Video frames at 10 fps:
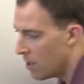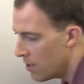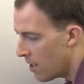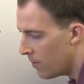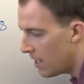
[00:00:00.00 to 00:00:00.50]

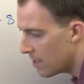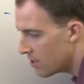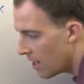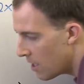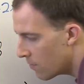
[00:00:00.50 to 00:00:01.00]
Then we need to
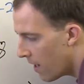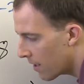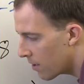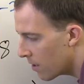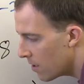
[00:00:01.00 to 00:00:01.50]
set each
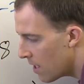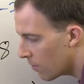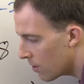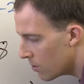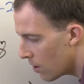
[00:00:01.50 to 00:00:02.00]
factor
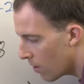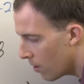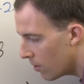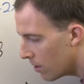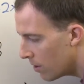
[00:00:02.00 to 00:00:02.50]
equal to
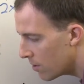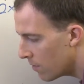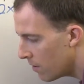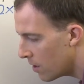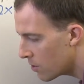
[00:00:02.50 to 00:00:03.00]
0
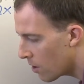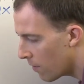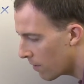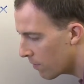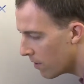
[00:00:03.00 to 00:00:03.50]
to finish
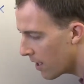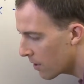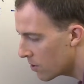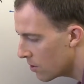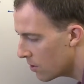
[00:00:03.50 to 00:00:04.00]
solving for
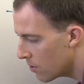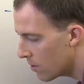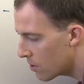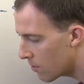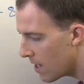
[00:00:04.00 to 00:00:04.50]
x.
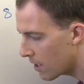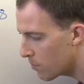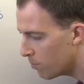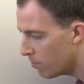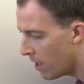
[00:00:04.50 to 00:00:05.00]
So it's
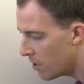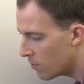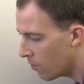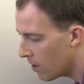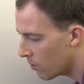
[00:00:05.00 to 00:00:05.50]
3x
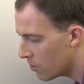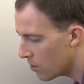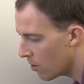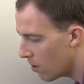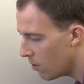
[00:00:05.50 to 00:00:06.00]
minus 4 equals
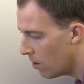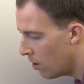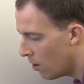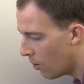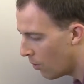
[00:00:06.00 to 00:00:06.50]
0,
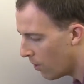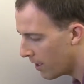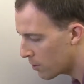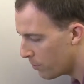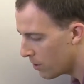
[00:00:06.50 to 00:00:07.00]

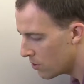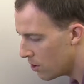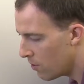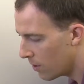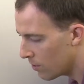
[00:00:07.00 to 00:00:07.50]
or x plus
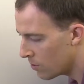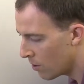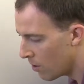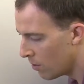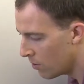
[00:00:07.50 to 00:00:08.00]
2 equals
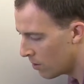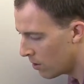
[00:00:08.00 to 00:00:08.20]
0.